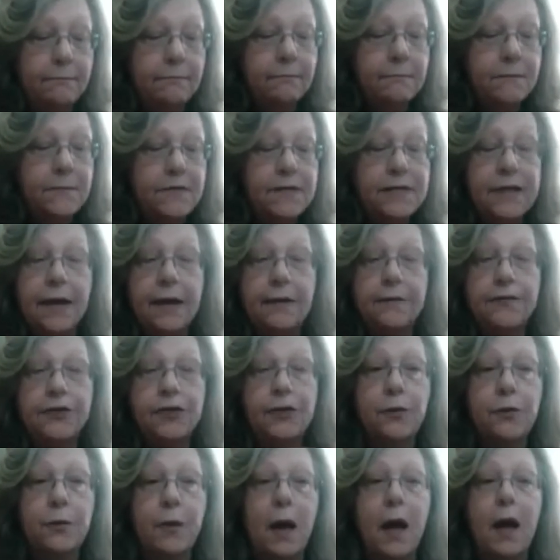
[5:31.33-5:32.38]
saves
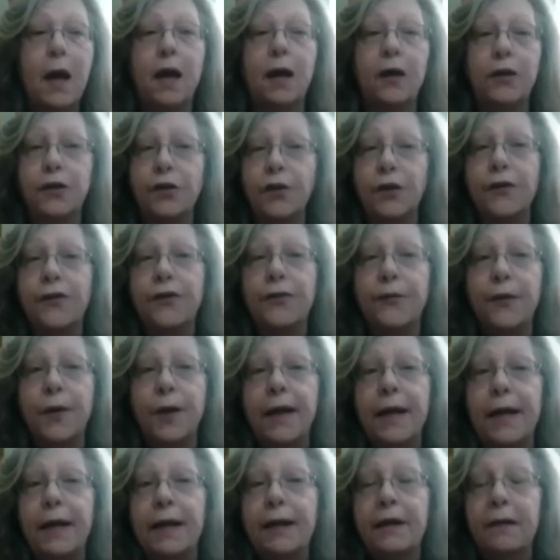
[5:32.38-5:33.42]
you your
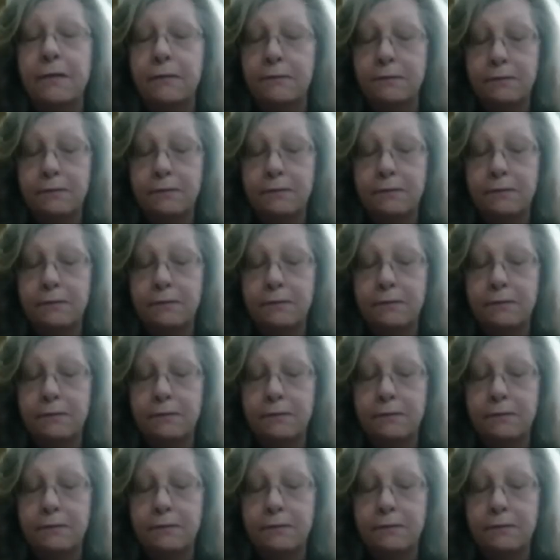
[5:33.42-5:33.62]
thread,